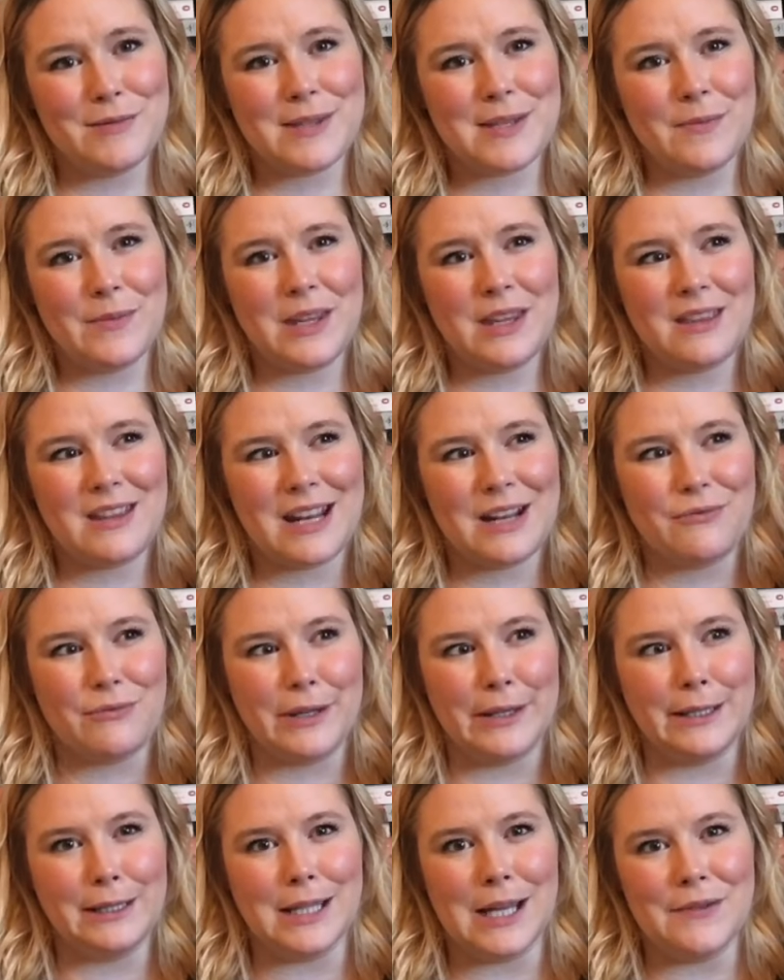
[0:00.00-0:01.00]
It was something that I
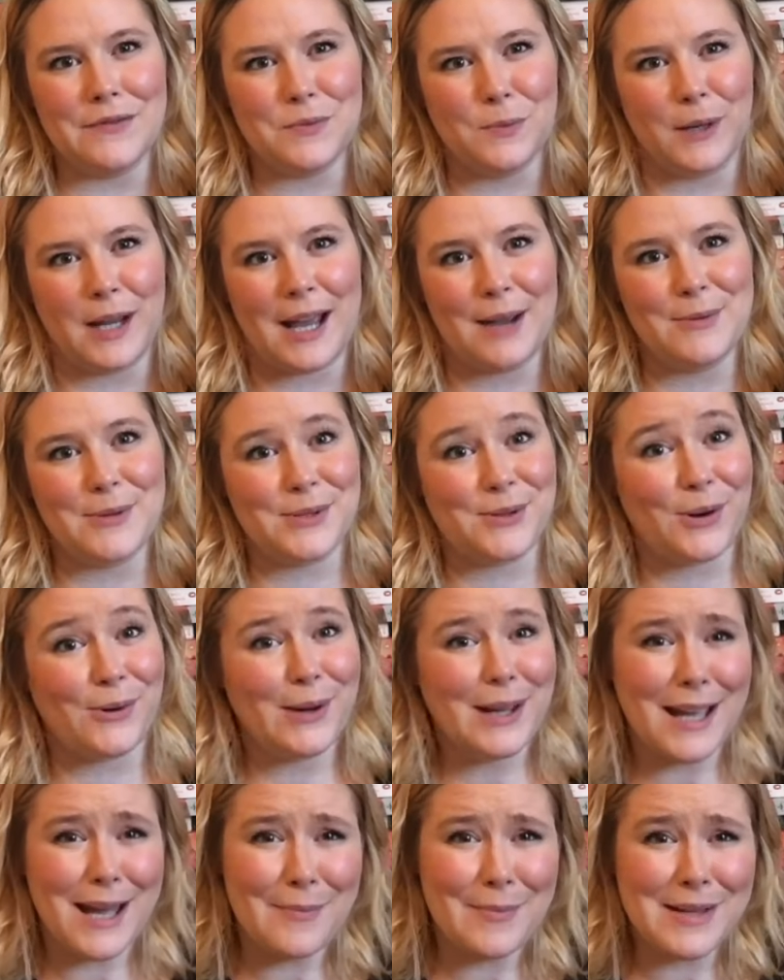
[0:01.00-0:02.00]
really loved when I was
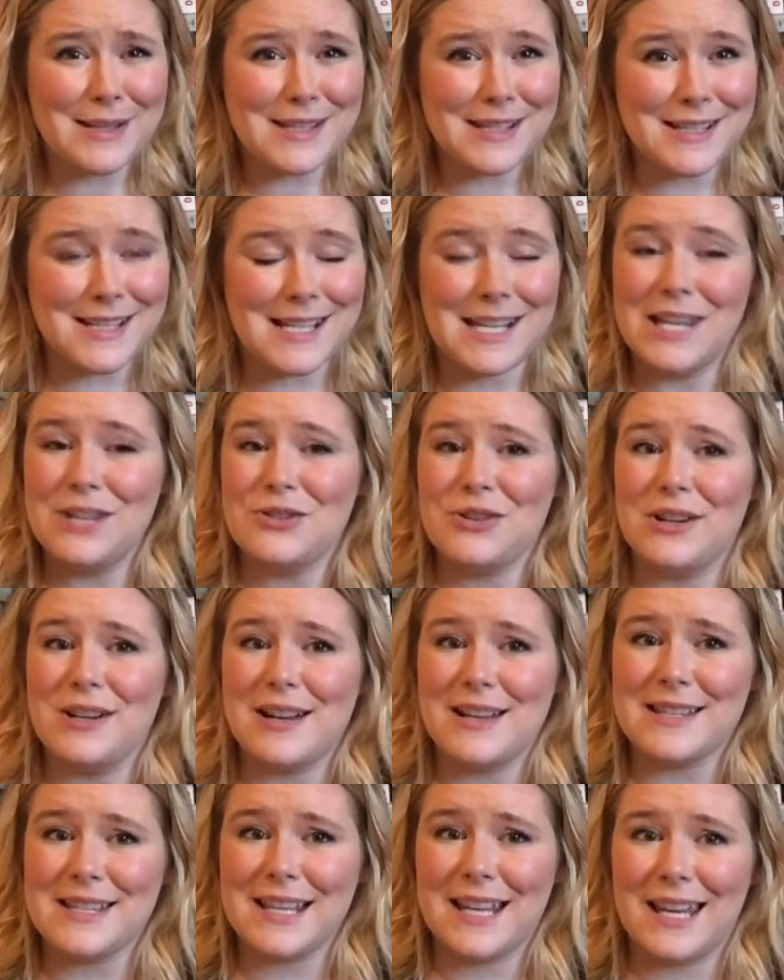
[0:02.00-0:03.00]
growing up as a teenager
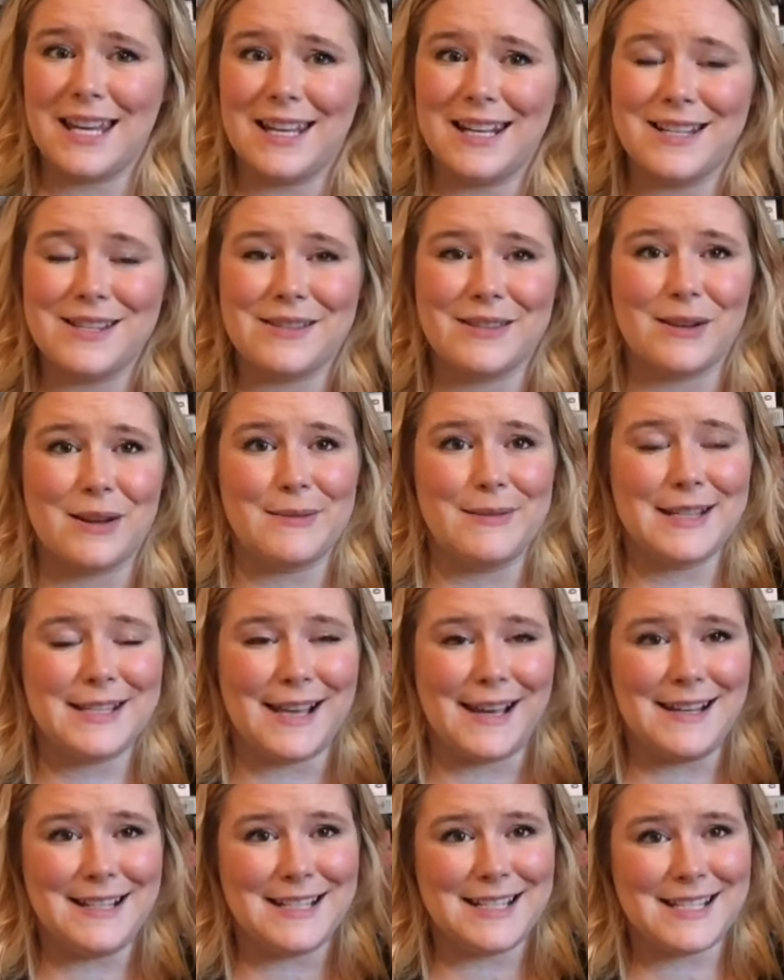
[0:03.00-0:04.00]
and as a kid, and so I'm
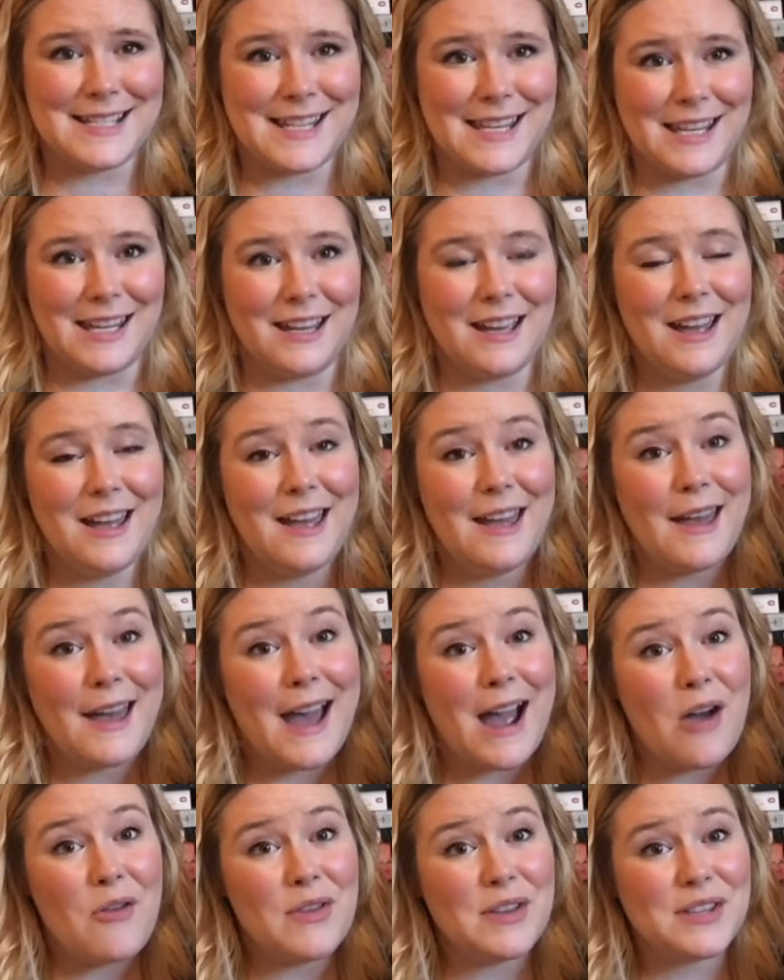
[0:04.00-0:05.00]
excited to see
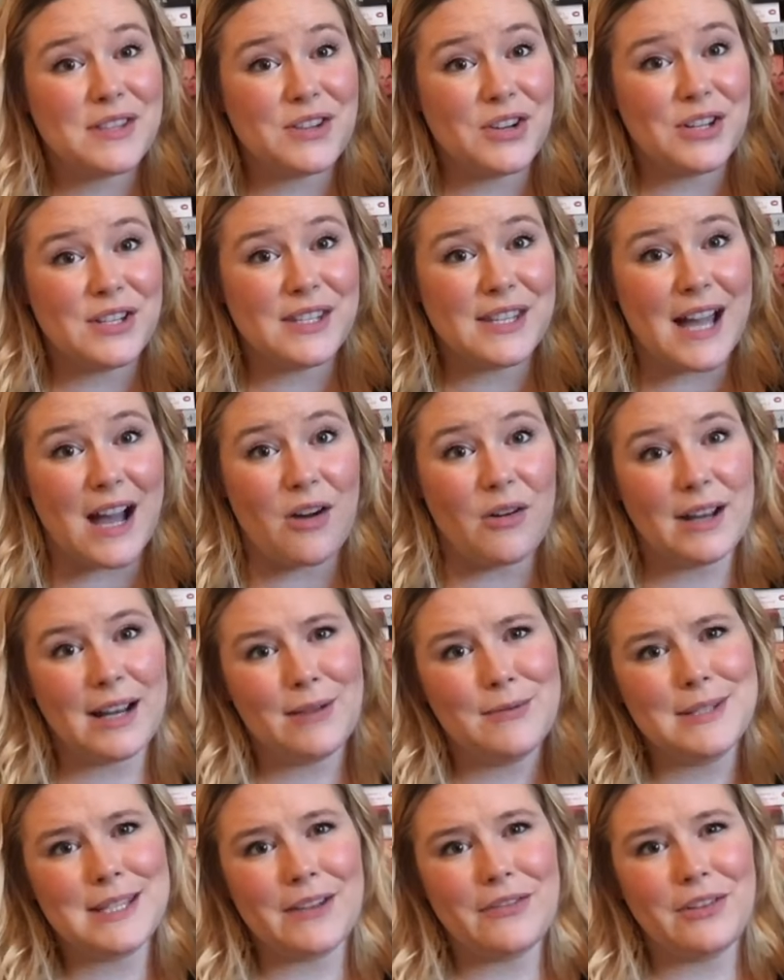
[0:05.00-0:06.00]
how this turns out, and
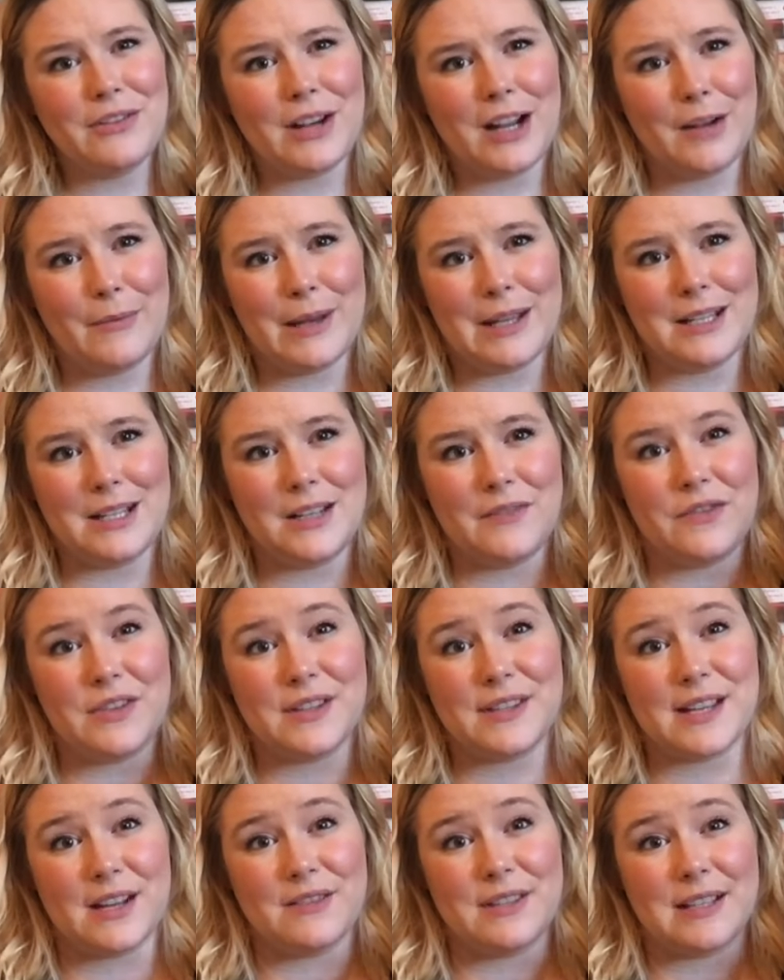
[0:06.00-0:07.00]
I would definitely recommend it if
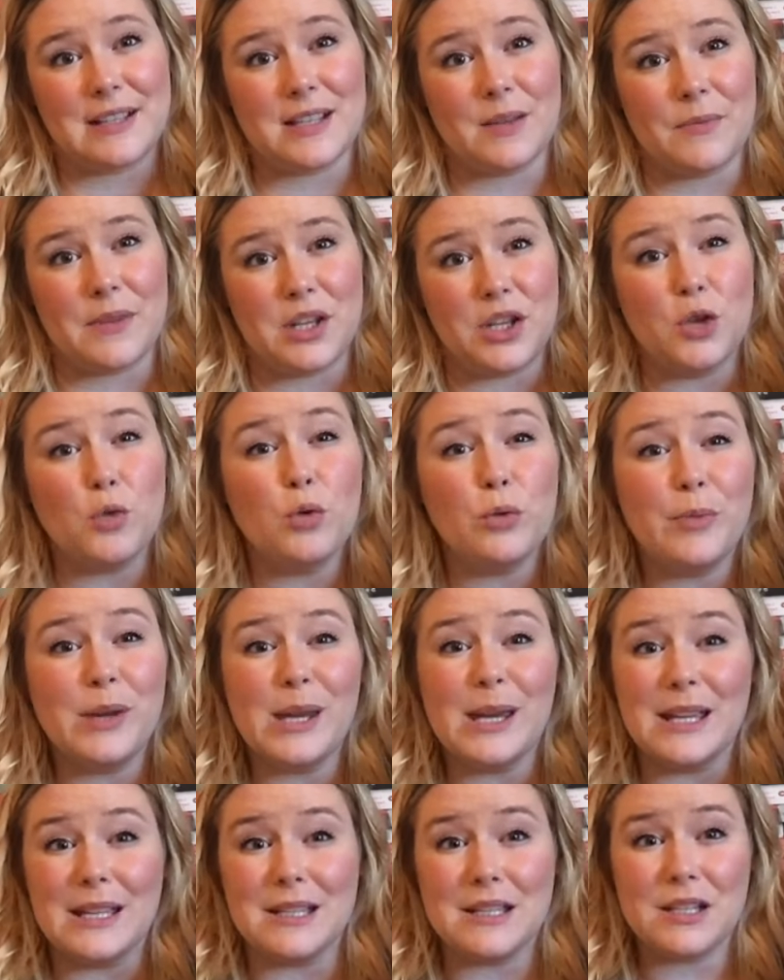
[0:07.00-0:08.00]
this sounds like something you would
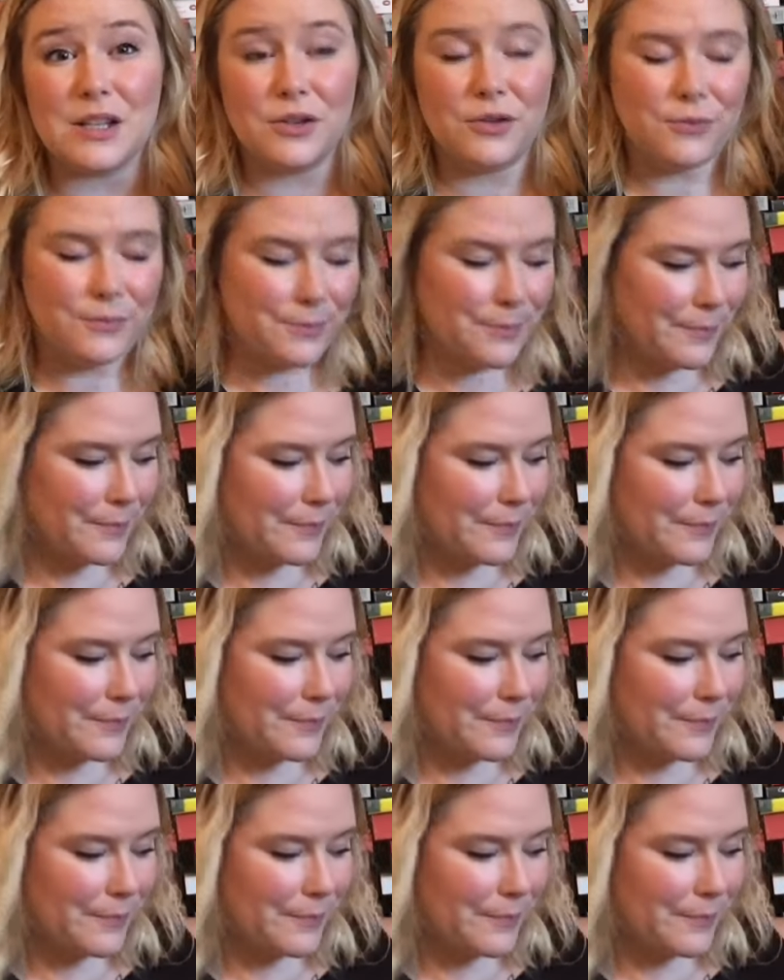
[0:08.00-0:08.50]
be into.